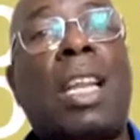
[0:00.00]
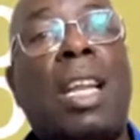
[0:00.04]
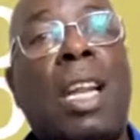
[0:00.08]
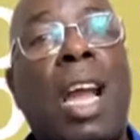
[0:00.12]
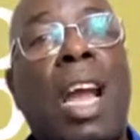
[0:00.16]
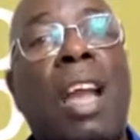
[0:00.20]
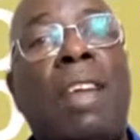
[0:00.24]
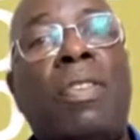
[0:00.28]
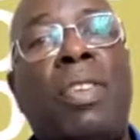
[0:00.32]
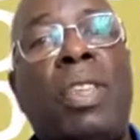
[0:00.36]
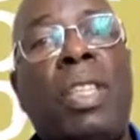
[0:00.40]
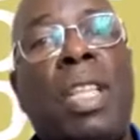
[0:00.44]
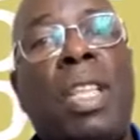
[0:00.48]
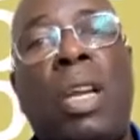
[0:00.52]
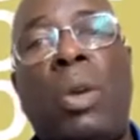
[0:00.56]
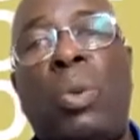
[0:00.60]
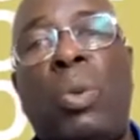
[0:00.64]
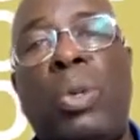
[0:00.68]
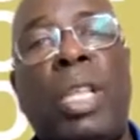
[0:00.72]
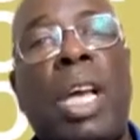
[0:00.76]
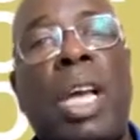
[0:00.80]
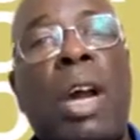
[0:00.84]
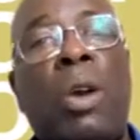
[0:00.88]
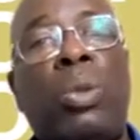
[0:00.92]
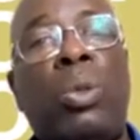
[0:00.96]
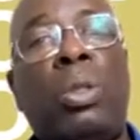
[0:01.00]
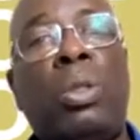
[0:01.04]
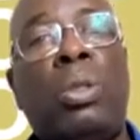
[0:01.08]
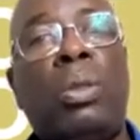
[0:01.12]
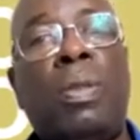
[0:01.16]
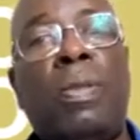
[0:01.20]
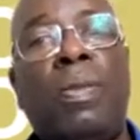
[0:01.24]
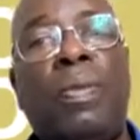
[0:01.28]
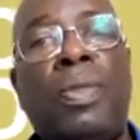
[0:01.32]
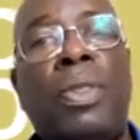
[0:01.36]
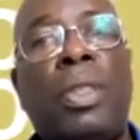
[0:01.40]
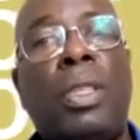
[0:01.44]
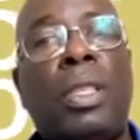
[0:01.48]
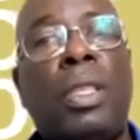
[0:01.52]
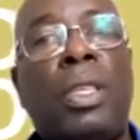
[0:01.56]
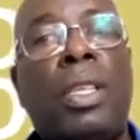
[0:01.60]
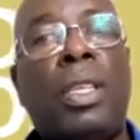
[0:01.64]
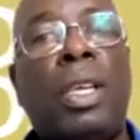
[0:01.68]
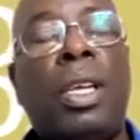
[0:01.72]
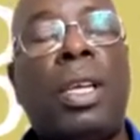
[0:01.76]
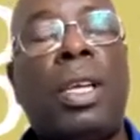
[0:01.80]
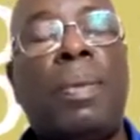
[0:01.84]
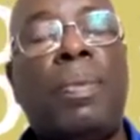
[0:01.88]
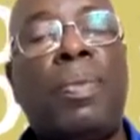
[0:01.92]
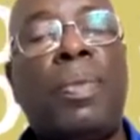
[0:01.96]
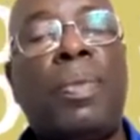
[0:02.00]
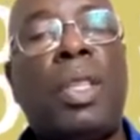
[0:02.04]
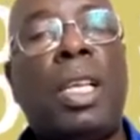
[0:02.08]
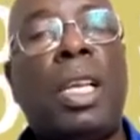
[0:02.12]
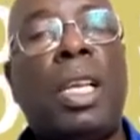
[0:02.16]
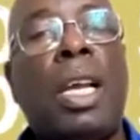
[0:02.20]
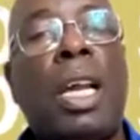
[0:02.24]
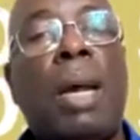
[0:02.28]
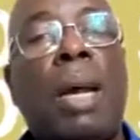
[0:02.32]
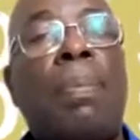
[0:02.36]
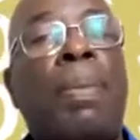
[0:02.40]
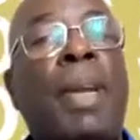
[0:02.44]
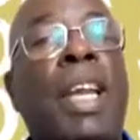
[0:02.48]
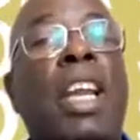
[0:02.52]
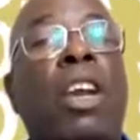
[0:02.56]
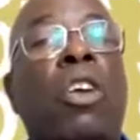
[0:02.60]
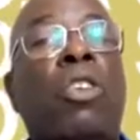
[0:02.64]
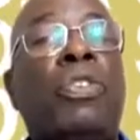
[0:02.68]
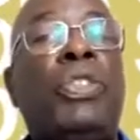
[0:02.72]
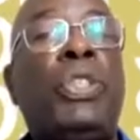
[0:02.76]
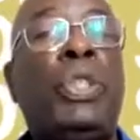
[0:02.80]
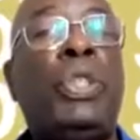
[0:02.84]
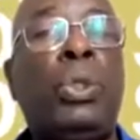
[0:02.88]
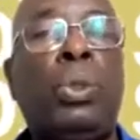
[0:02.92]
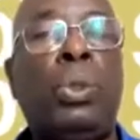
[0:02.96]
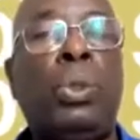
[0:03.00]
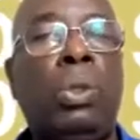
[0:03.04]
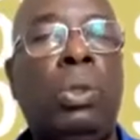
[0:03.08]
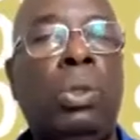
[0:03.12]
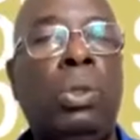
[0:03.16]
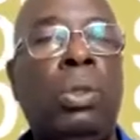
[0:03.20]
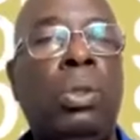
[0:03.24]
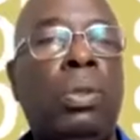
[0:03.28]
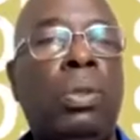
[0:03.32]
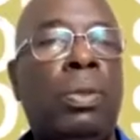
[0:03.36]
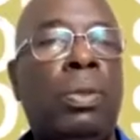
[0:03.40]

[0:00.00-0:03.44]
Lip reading: arrived there without a pair of shoes.